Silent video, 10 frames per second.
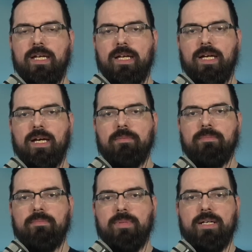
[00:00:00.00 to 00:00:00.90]

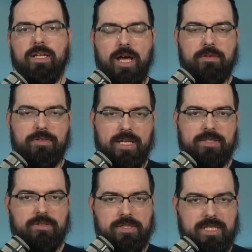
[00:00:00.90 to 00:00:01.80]
But other
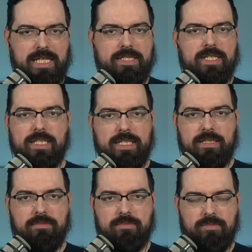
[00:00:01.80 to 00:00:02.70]
things are just
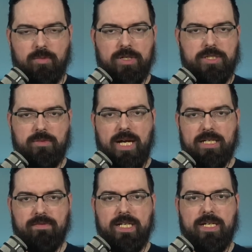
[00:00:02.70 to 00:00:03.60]
instantly, once you
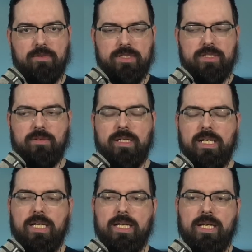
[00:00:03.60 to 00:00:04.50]
activate it, it goes into it.
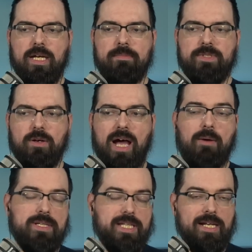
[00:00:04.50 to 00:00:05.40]
So I
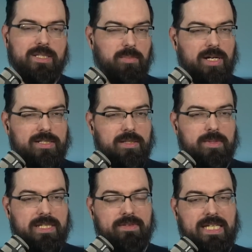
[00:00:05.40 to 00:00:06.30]
was kind of surprised that there
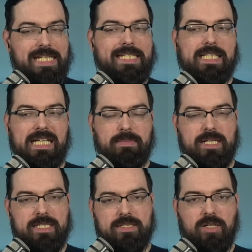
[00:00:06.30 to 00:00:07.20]
was even any delay
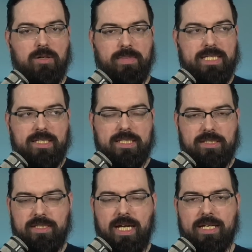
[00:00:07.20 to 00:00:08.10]
because it's all basically
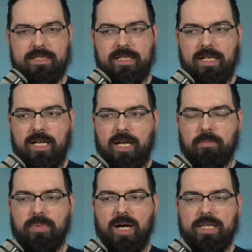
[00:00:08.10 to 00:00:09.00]
just text.
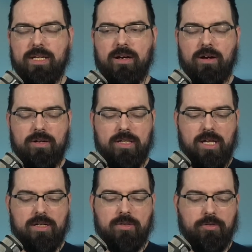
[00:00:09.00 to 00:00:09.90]
But there are a
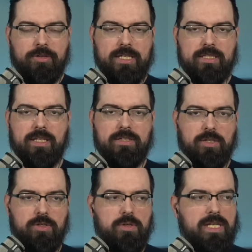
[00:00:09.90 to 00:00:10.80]
lot of cool things that they
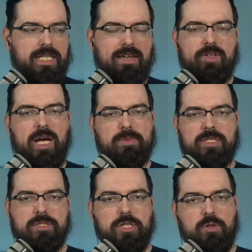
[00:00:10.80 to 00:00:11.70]
do. They give you the
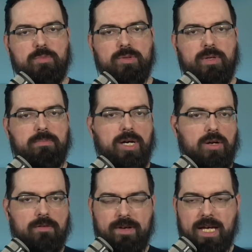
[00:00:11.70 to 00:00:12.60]
option to choose between
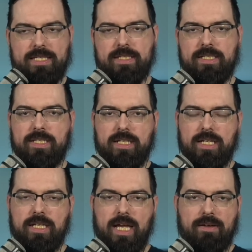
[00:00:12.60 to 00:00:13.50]
ButterFS
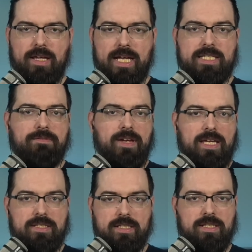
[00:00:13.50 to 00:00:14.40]
and
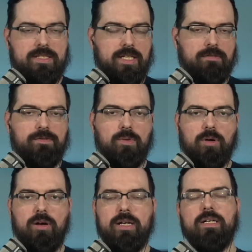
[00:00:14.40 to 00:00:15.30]
XFS and Extended
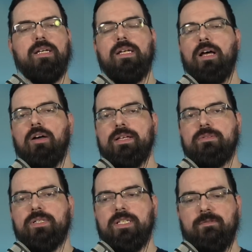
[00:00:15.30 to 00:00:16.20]
4 and all that
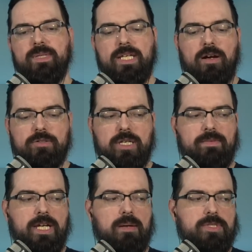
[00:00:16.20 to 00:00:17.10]
sort of stuff. But they also give
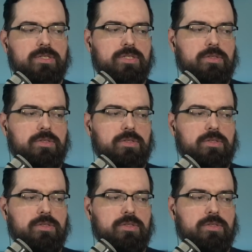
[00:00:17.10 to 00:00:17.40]
you the options to